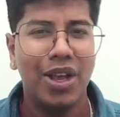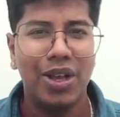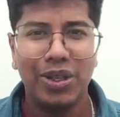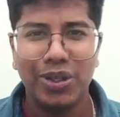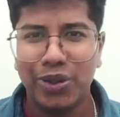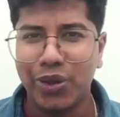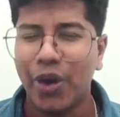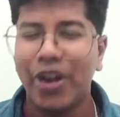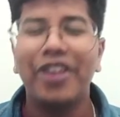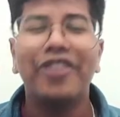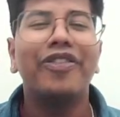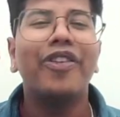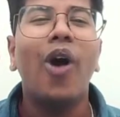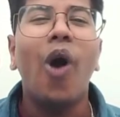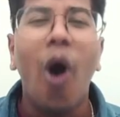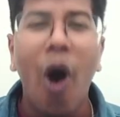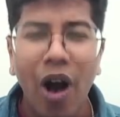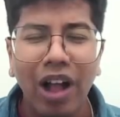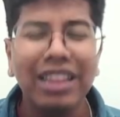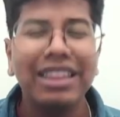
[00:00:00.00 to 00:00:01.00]
So if
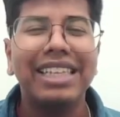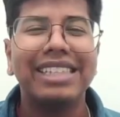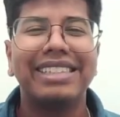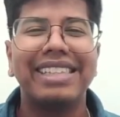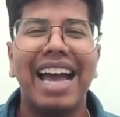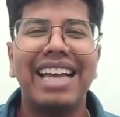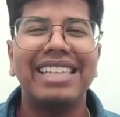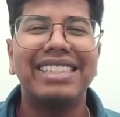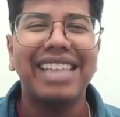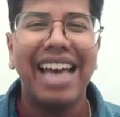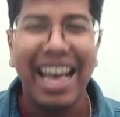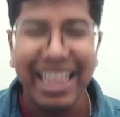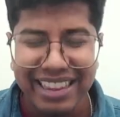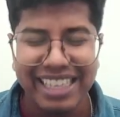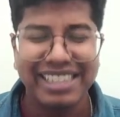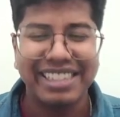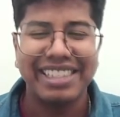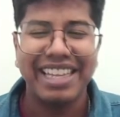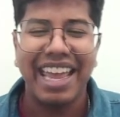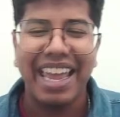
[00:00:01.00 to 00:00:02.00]
all the sides are
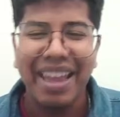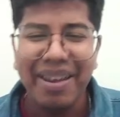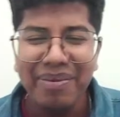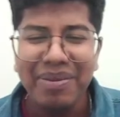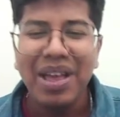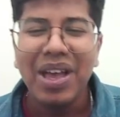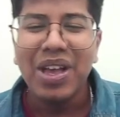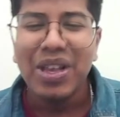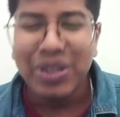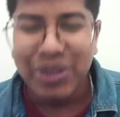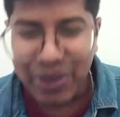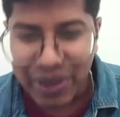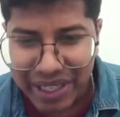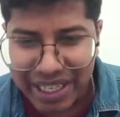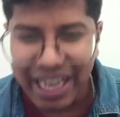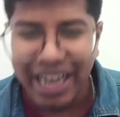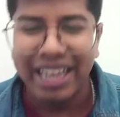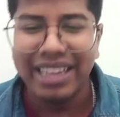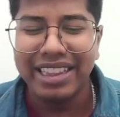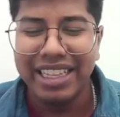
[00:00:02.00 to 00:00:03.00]
the same, so
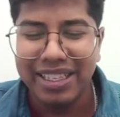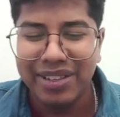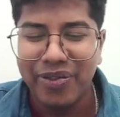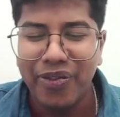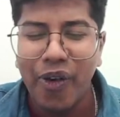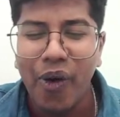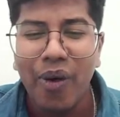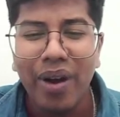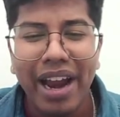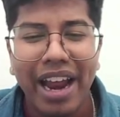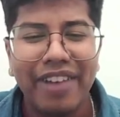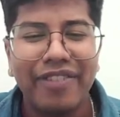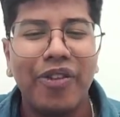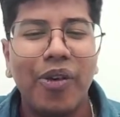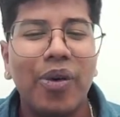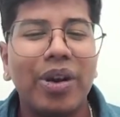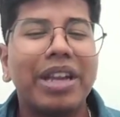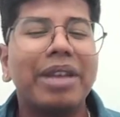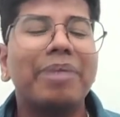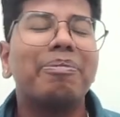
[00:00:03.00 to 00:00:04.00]
here this 4 and
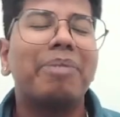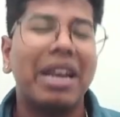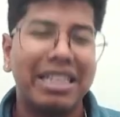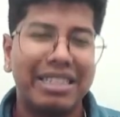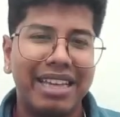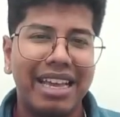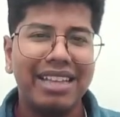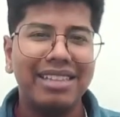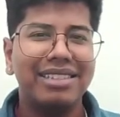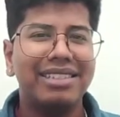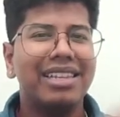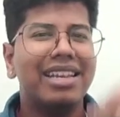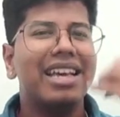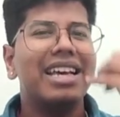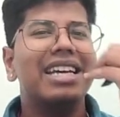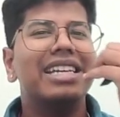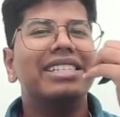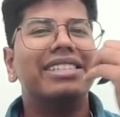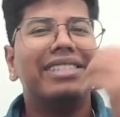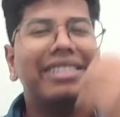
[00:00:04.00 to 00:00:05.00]
4 represents
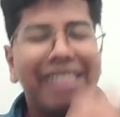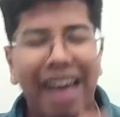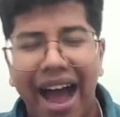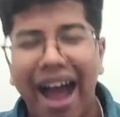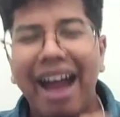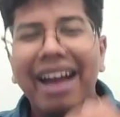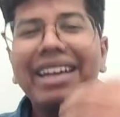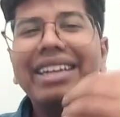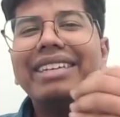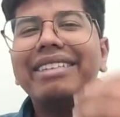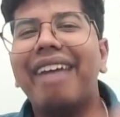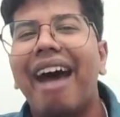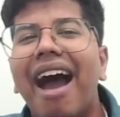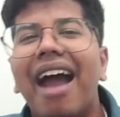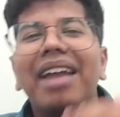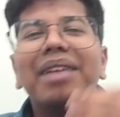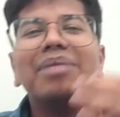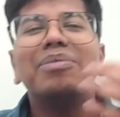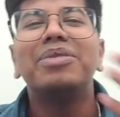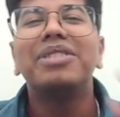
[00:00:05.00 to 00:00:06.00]
side
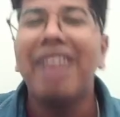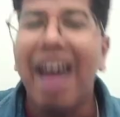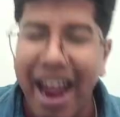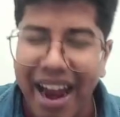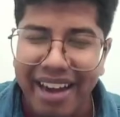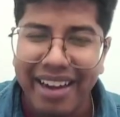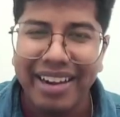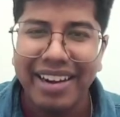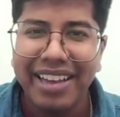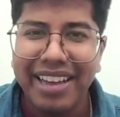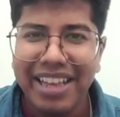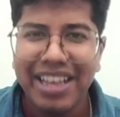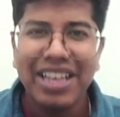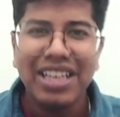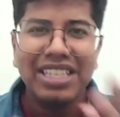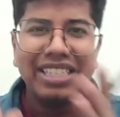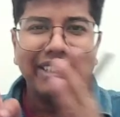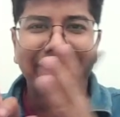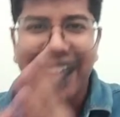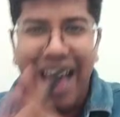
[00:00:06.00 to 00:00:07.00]
times side.
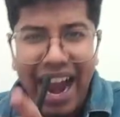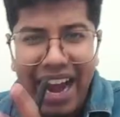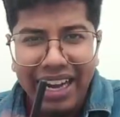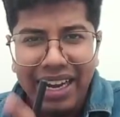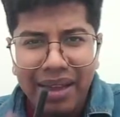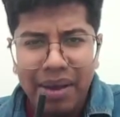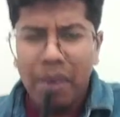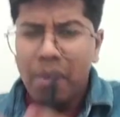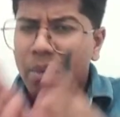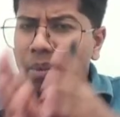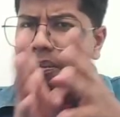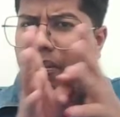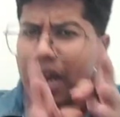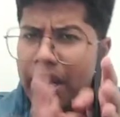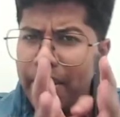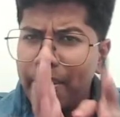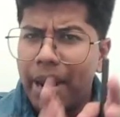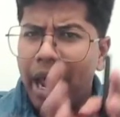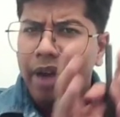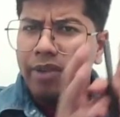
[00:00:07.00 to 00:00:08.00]
Side
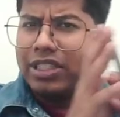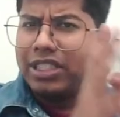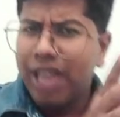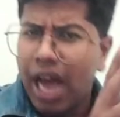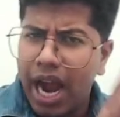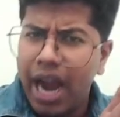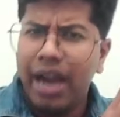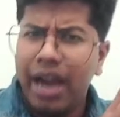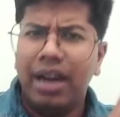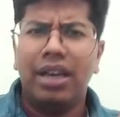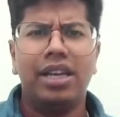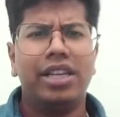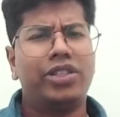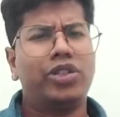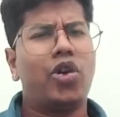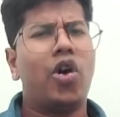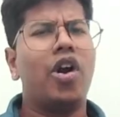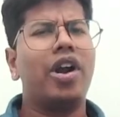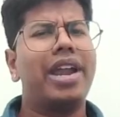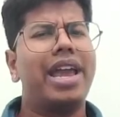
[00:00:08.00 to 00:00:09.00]
multiplied with side is
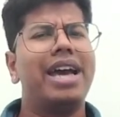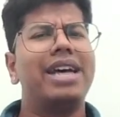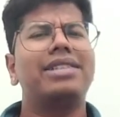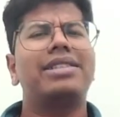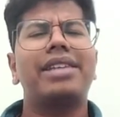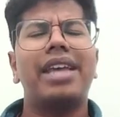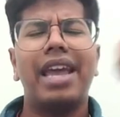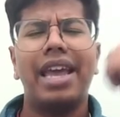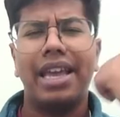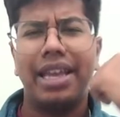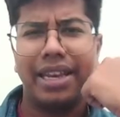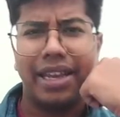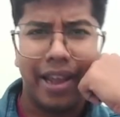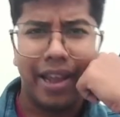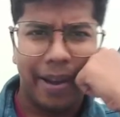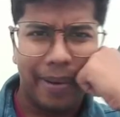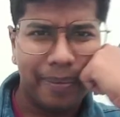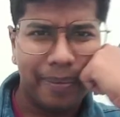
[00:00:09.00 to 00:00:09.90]
called as area.